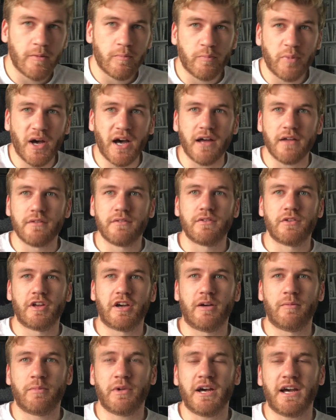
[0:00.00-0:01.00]
But
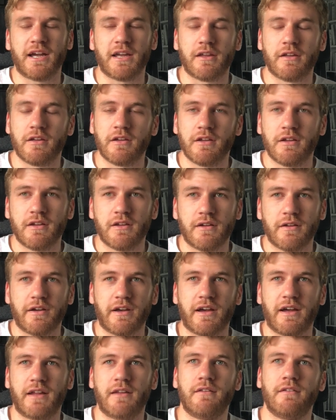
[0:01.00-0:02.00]
I'm back,
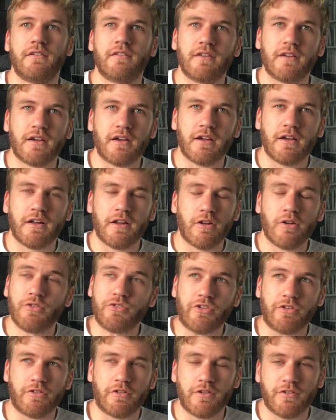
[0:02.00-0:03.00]
and a lot's
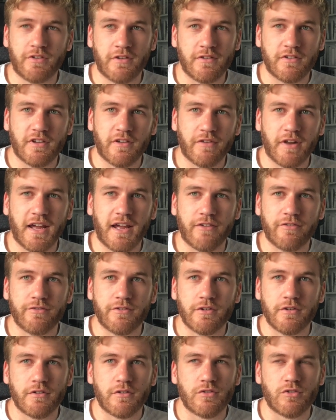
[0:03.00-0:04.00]
gone on since I've
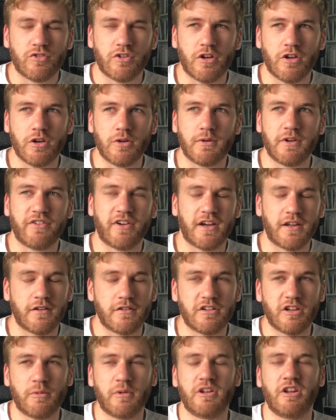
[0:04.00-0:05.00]
left. So we've had
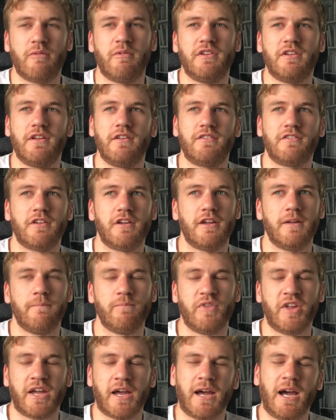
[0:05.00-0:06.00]
WWDC.
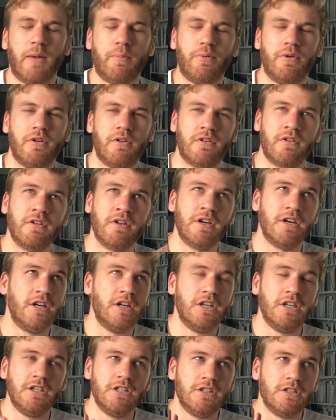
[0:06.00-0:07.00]
It happened,
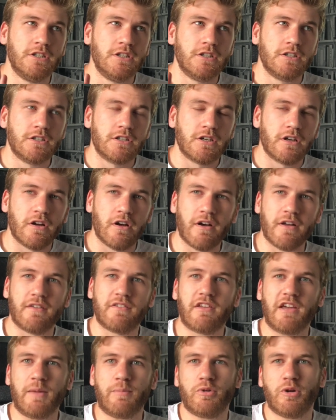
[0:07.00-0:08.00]
I'd
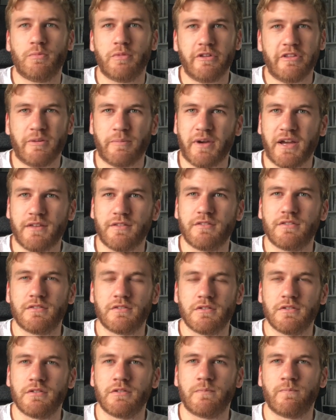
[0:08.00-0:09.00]
say probably the
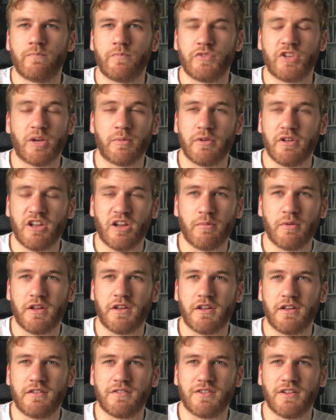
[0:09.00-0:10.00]
best
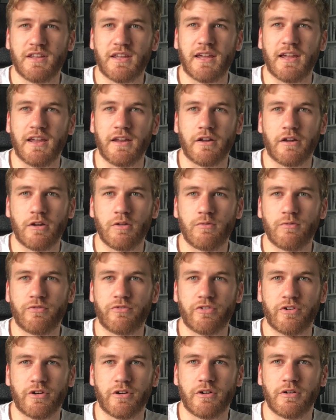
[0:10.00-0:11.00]
WWDC keynote
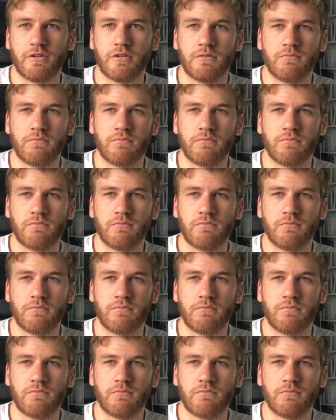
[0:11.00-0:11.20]
for